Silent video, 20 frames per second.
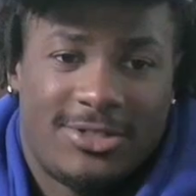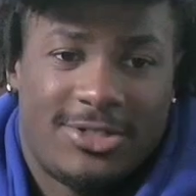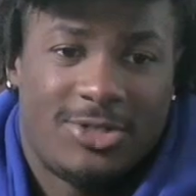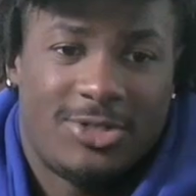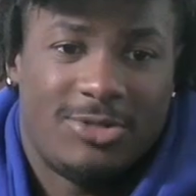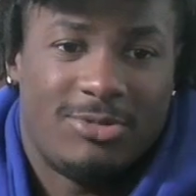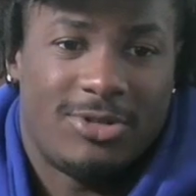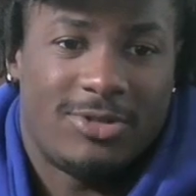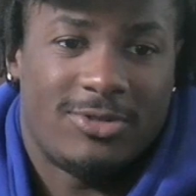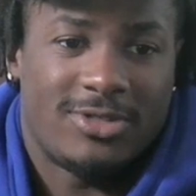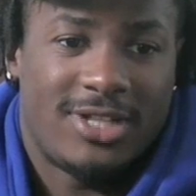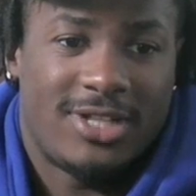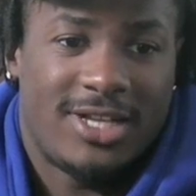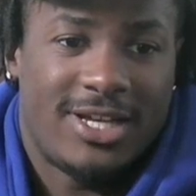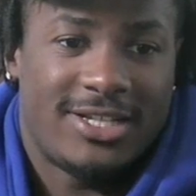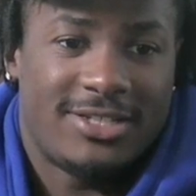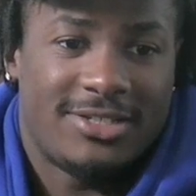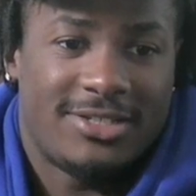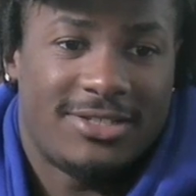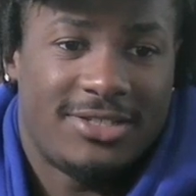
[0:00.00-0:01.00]
bro. Like
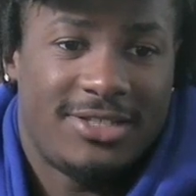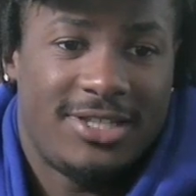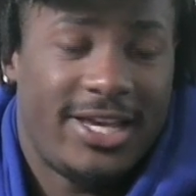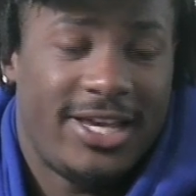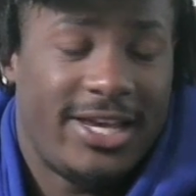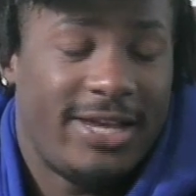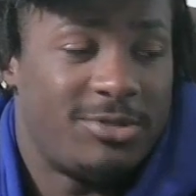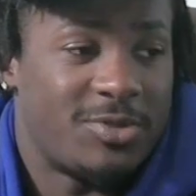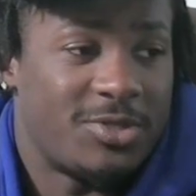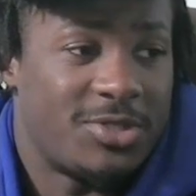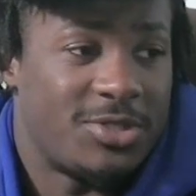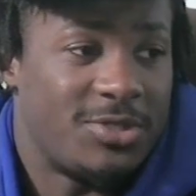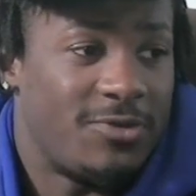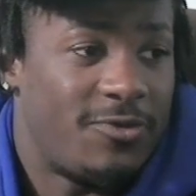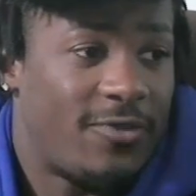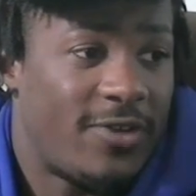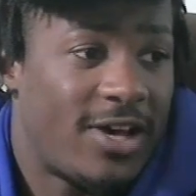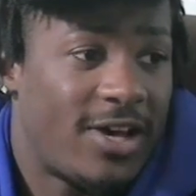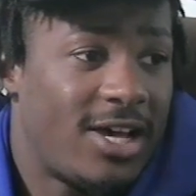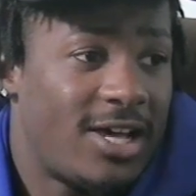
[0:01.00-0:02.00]
game just
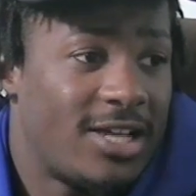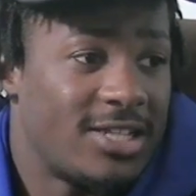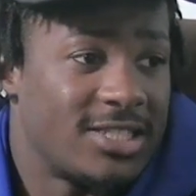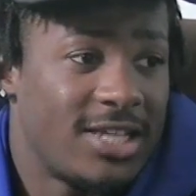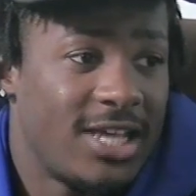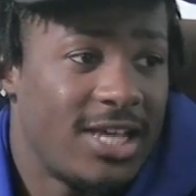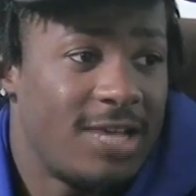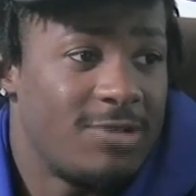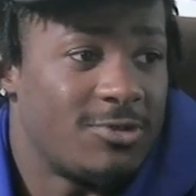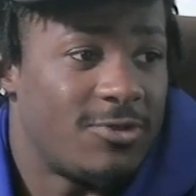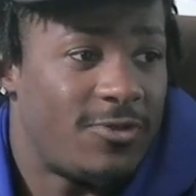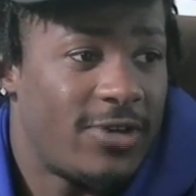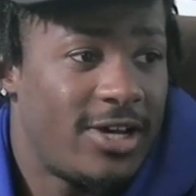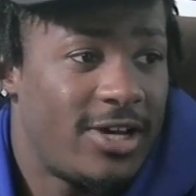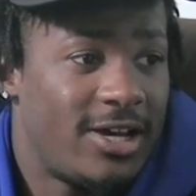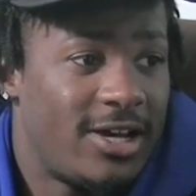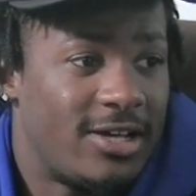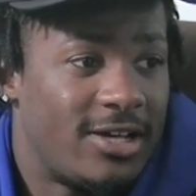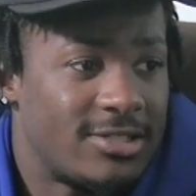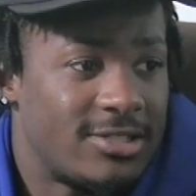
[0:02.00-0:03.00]
fast. The game was
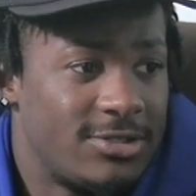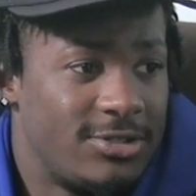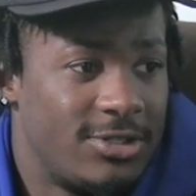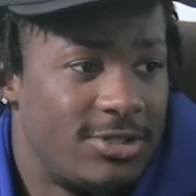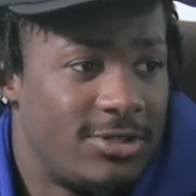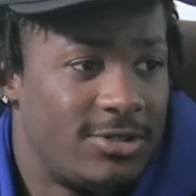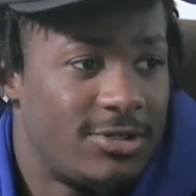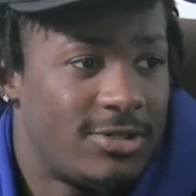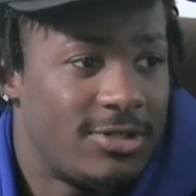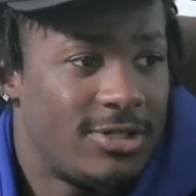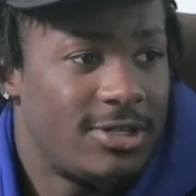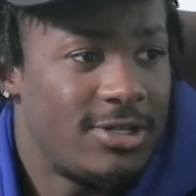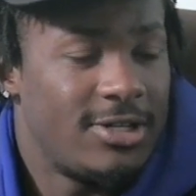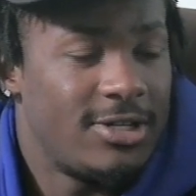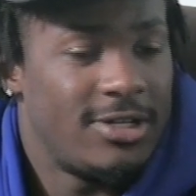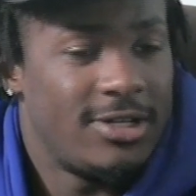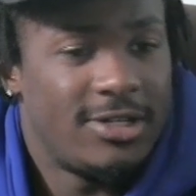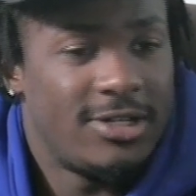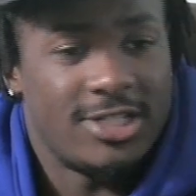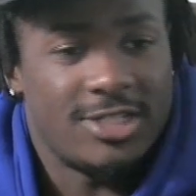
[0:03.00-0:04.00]
fast. You oh, know? Oh, oh, the
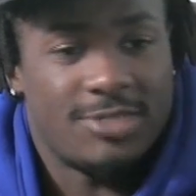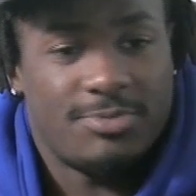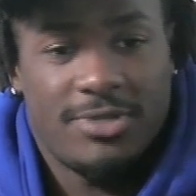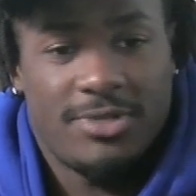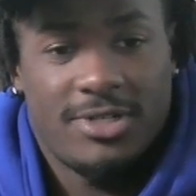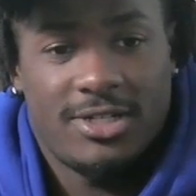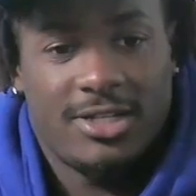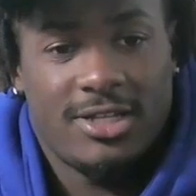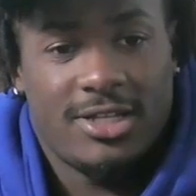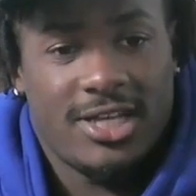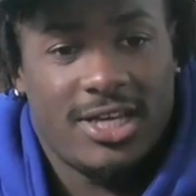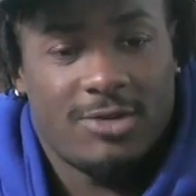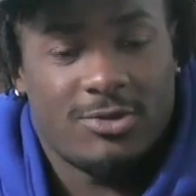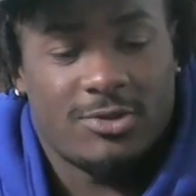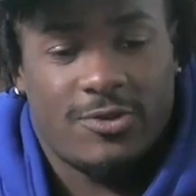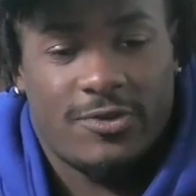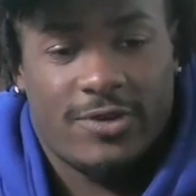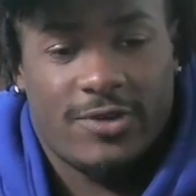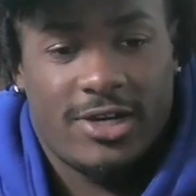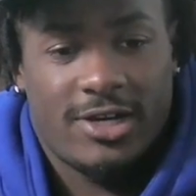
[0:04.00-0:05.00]
speed. The speed, speed of the game, was
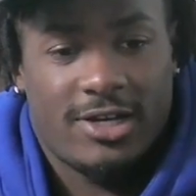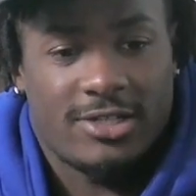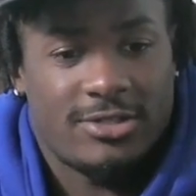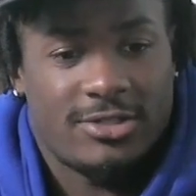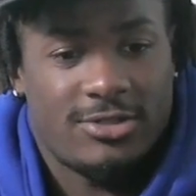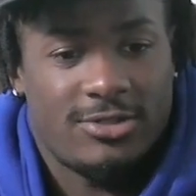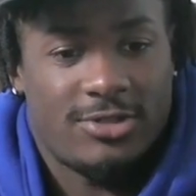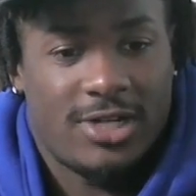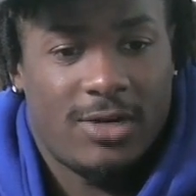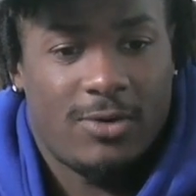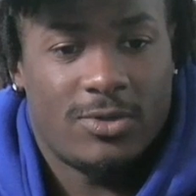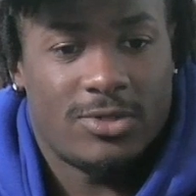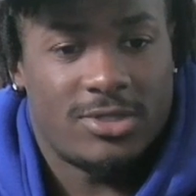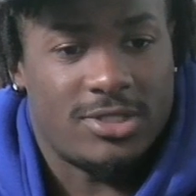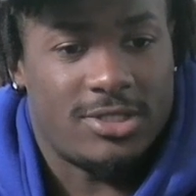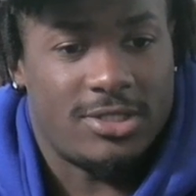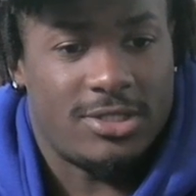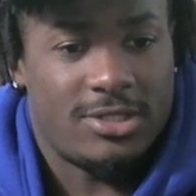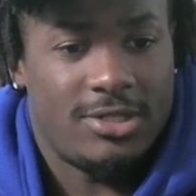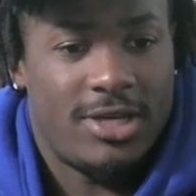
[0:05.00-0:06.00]
fast. Yeah. You know, I wasn't
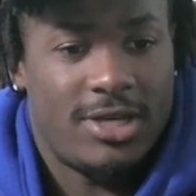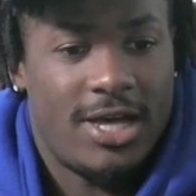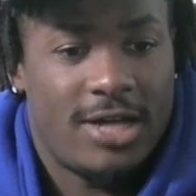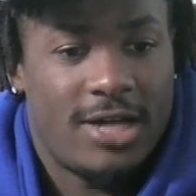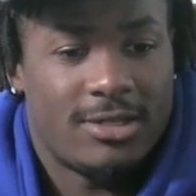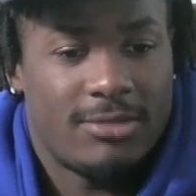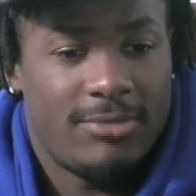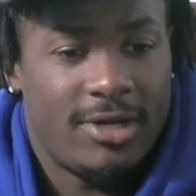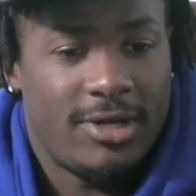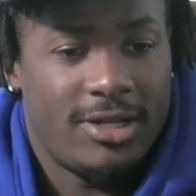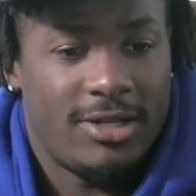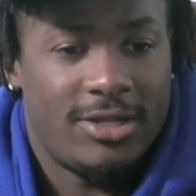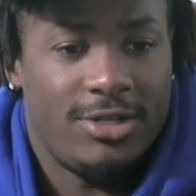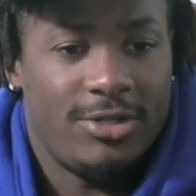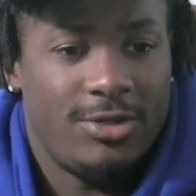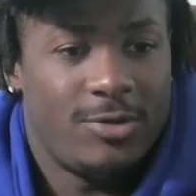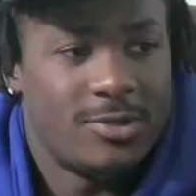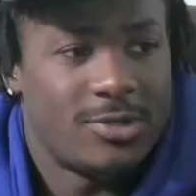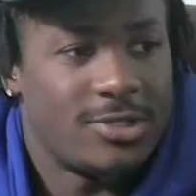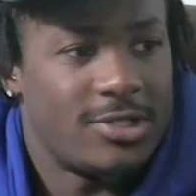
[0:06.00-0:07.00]
acclimated and
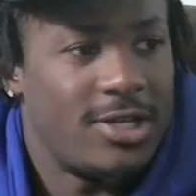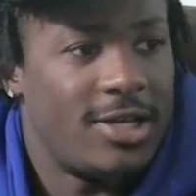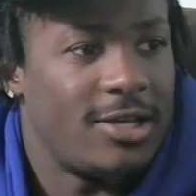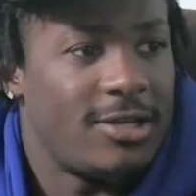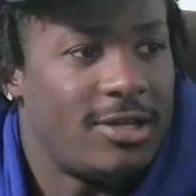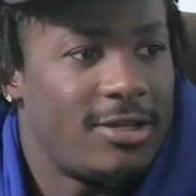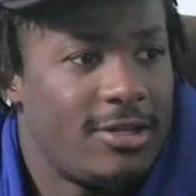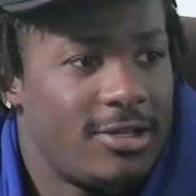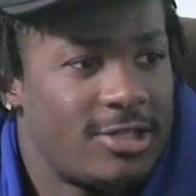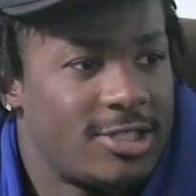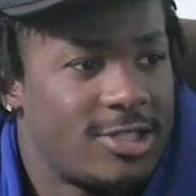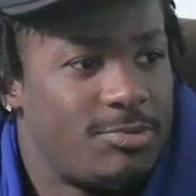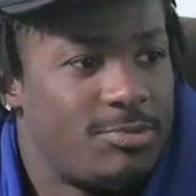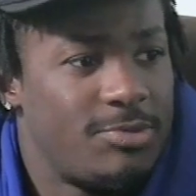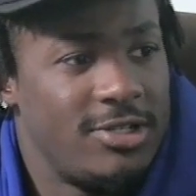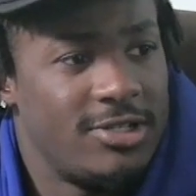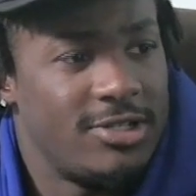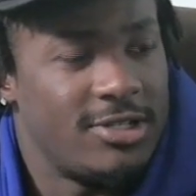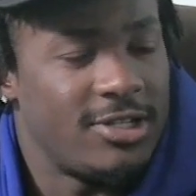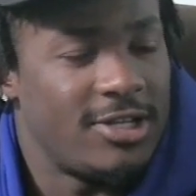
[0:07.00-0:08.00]
used to that mm. speed mm. of
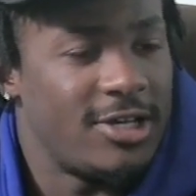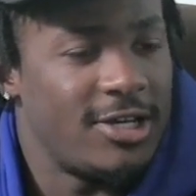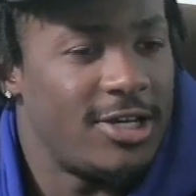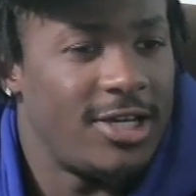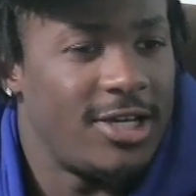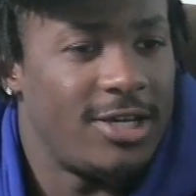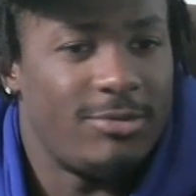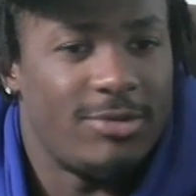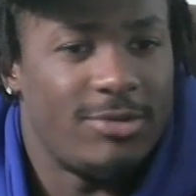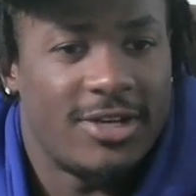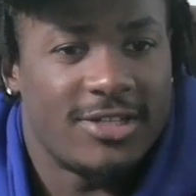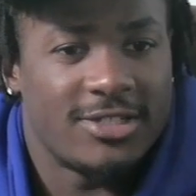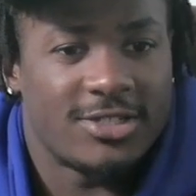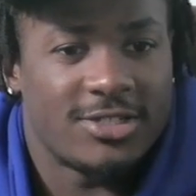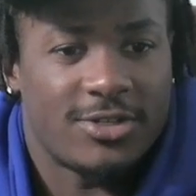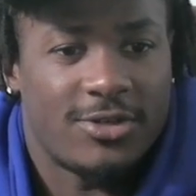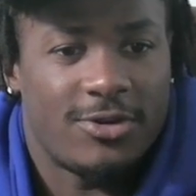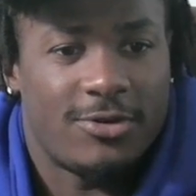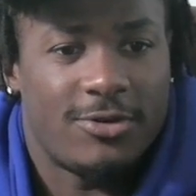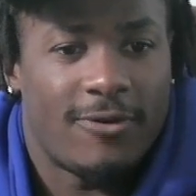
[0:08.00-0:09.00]
the game yet.
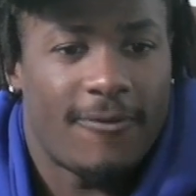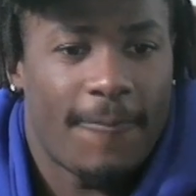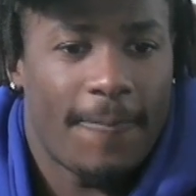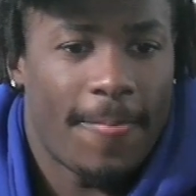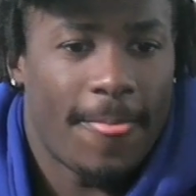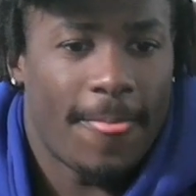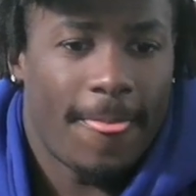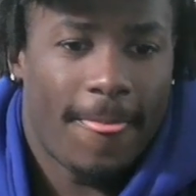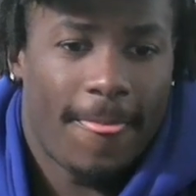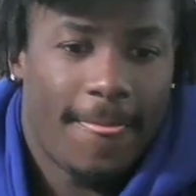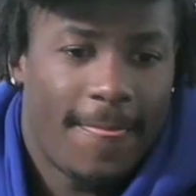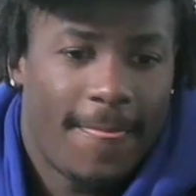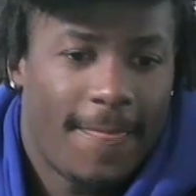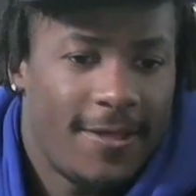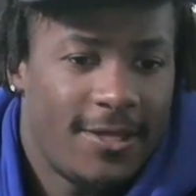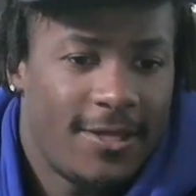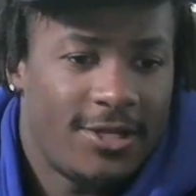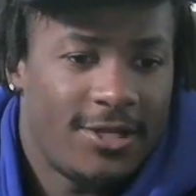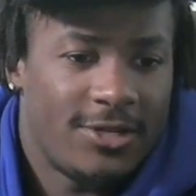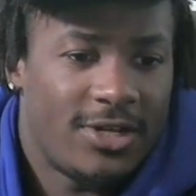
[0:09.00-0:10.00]
So, you
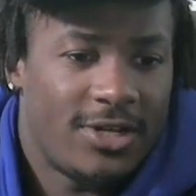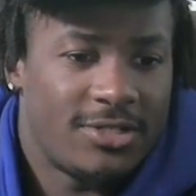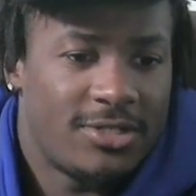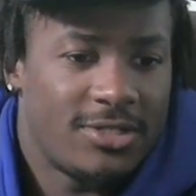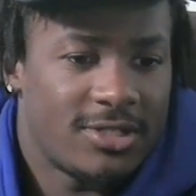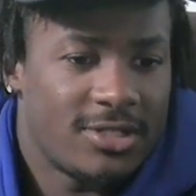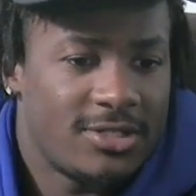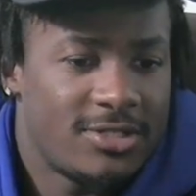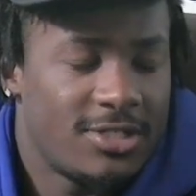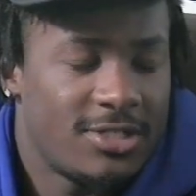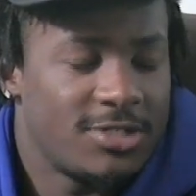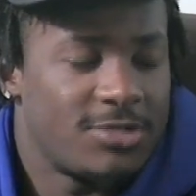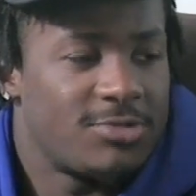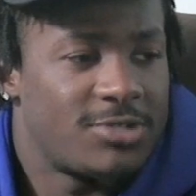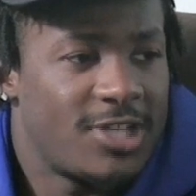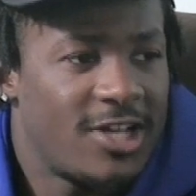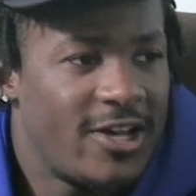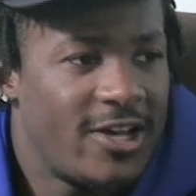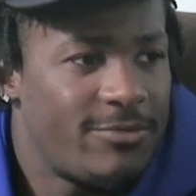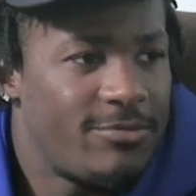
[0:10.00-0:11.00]
know, I took it took some
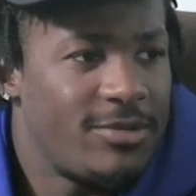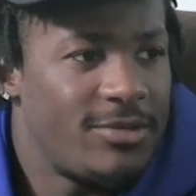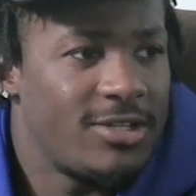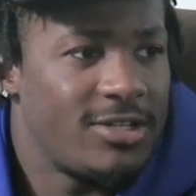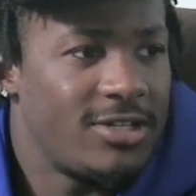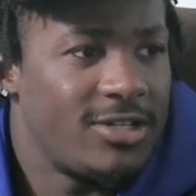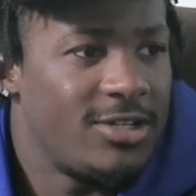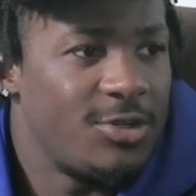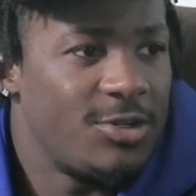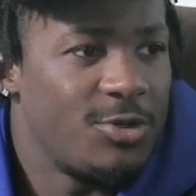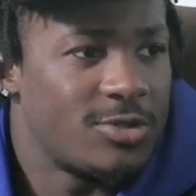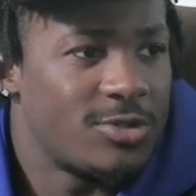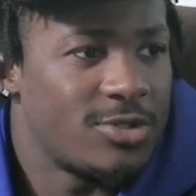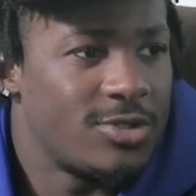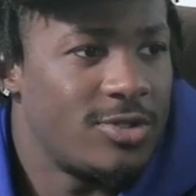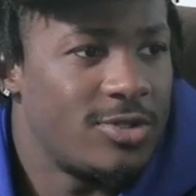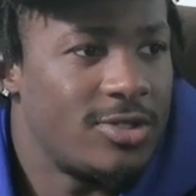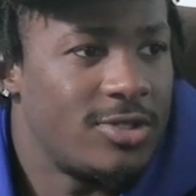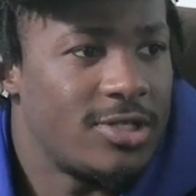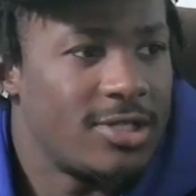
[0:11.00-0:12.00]
time for me to get used to
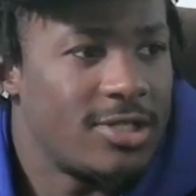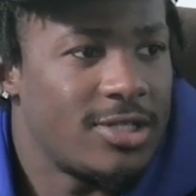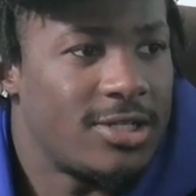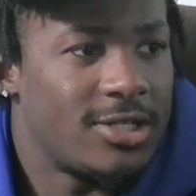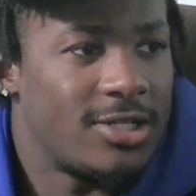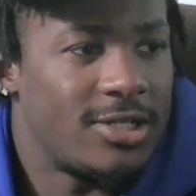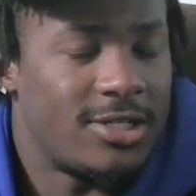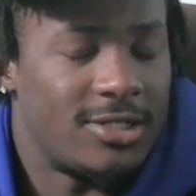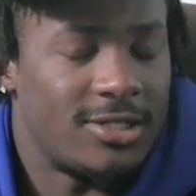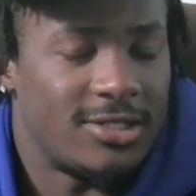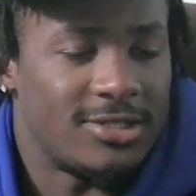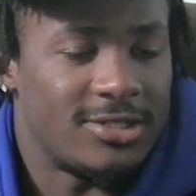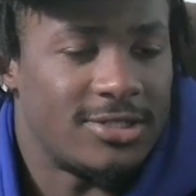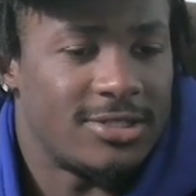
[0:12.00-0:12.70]
it. Yeah. Um,